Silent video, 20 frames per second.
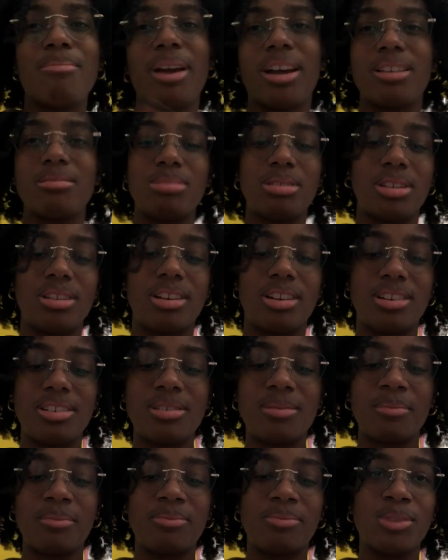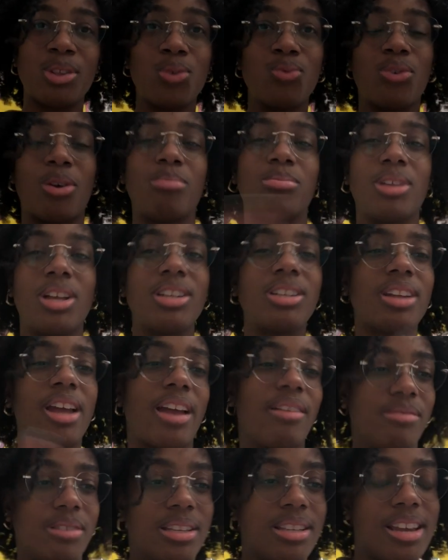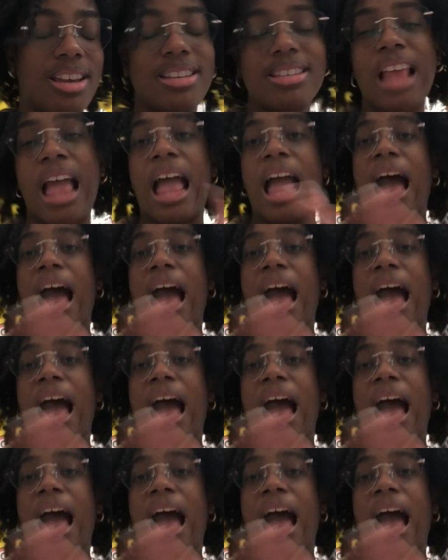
back upstairs from lunch to recess.